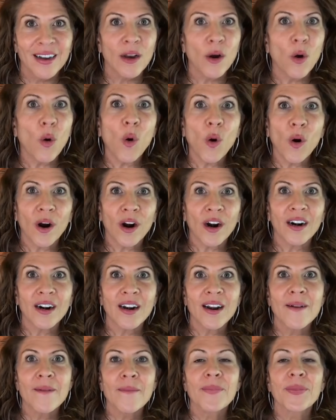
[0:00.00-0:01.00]
Or,
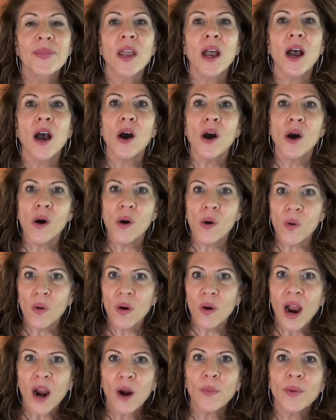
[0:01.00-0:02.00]
oh,
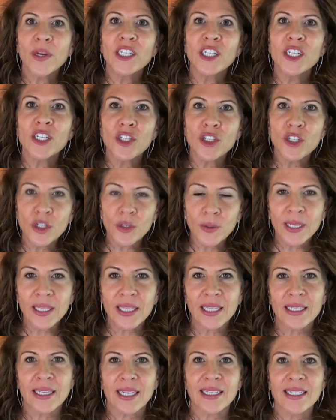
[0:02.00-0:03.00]
are we just doing
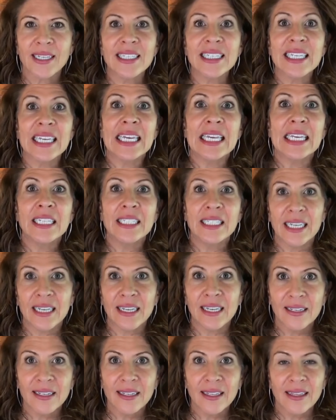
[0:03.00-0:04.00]
this because it's
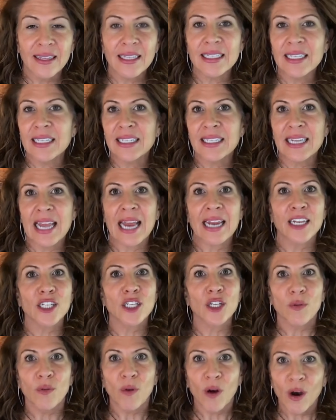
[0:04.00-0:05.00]
easy? This is status
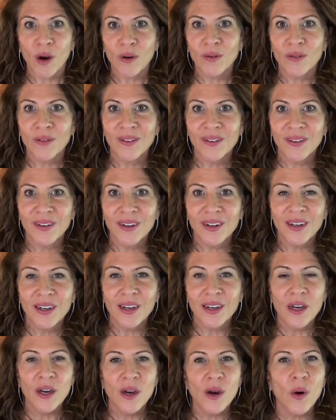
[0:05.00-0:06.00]
quo.
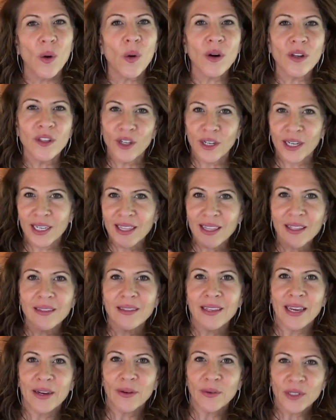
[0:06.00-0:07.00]
Or look at the
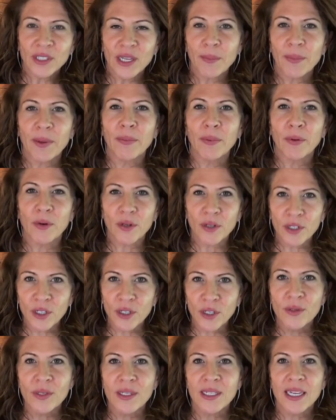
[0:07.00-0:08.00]
language that people are
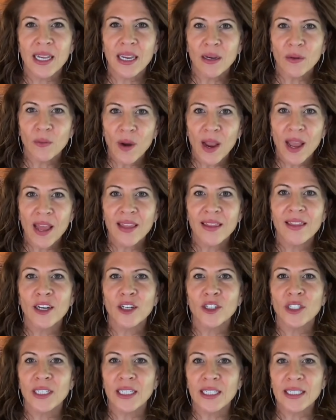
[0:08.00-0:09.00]
using when
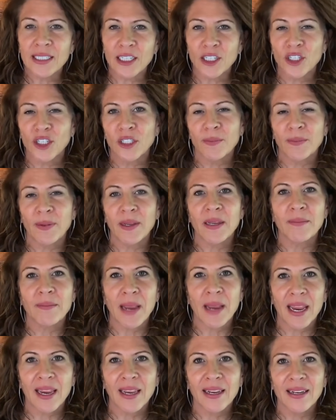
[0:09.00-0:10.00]
there's decisions being
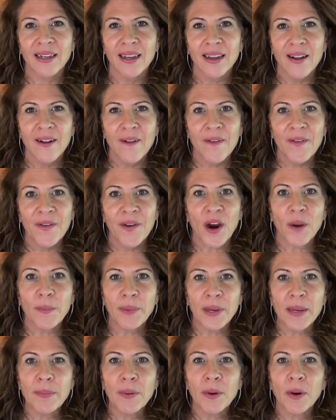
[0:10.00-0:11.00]
made. Are
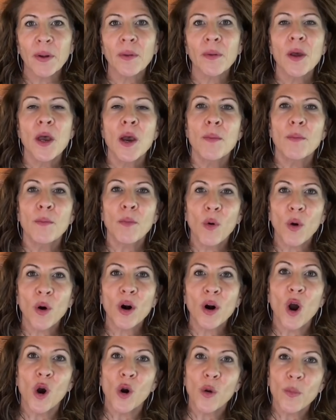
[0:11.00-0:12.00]
people more
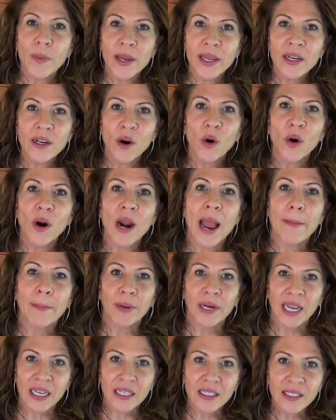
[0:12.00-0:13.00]
open or
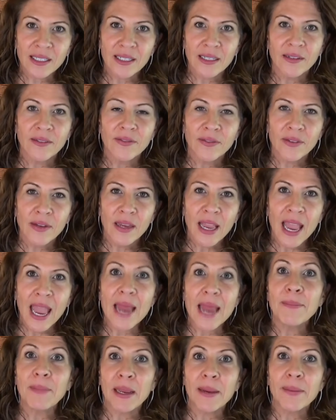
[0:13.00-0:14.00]
apprehensive?
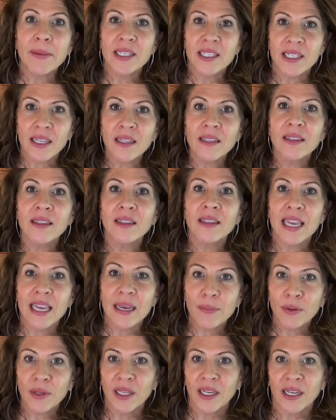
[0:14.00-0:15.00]
And maybe it's the
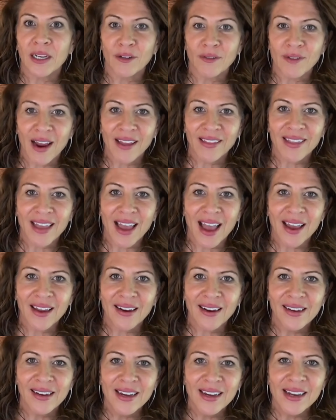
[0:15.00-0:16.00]
labeling around that.
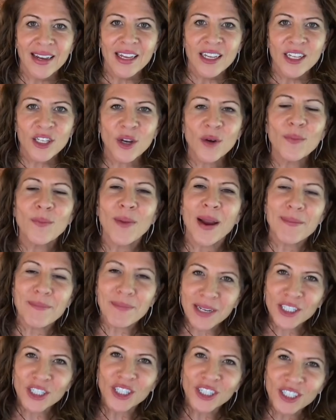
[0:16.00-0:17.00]
So my
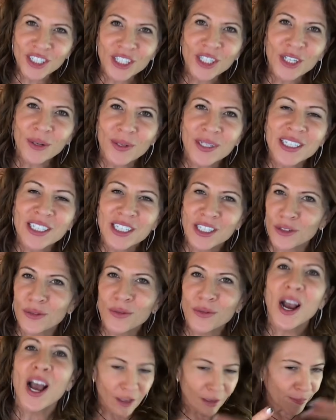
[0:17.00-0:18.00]
mission to you is
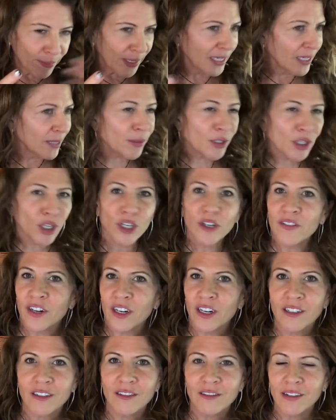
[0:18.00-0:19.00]
to be an
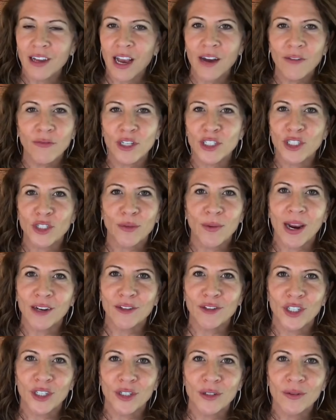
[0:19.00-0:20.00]
observer of what's around
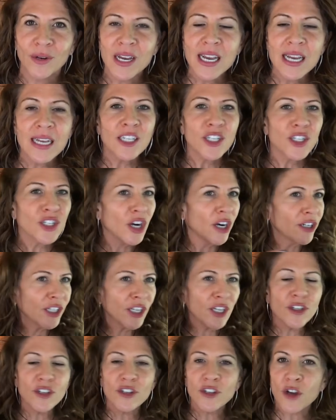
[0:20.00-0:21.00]
you. Start to
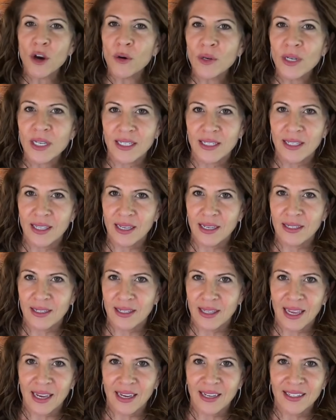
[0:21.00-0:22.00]
notice these
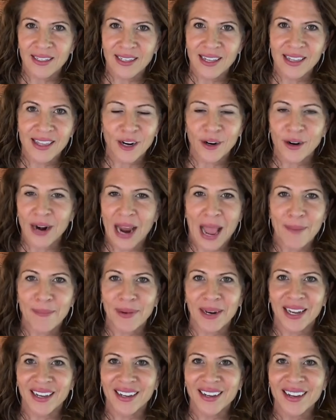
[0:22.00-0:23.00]
things that are
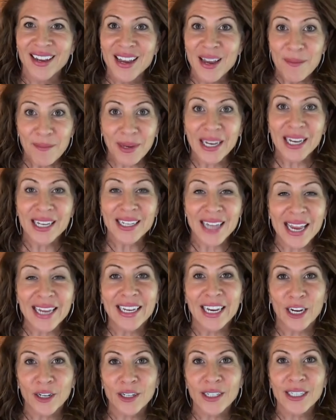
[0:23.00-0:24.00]
happening because I
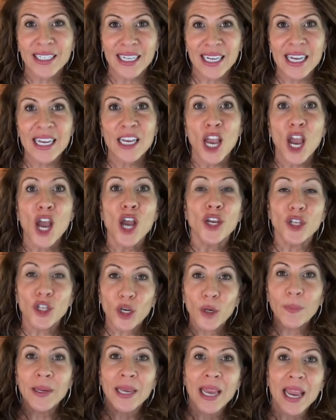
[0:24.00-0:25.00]
guarantee you'll
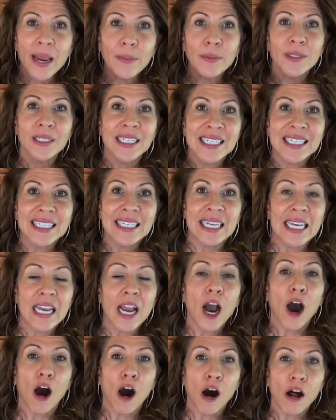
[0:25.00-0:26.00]
be able to see
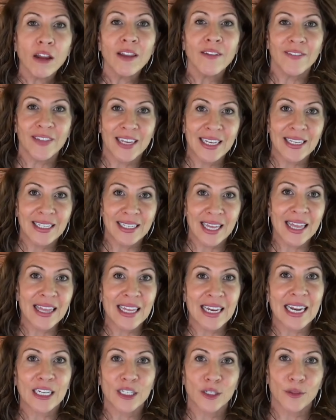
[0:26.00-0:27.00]
all of these in the
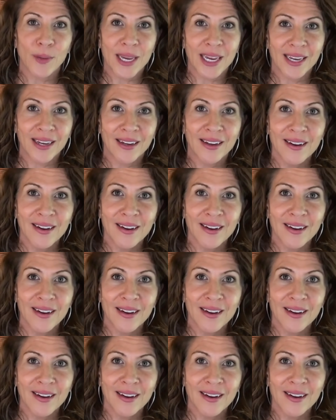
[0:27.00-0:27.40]
next week.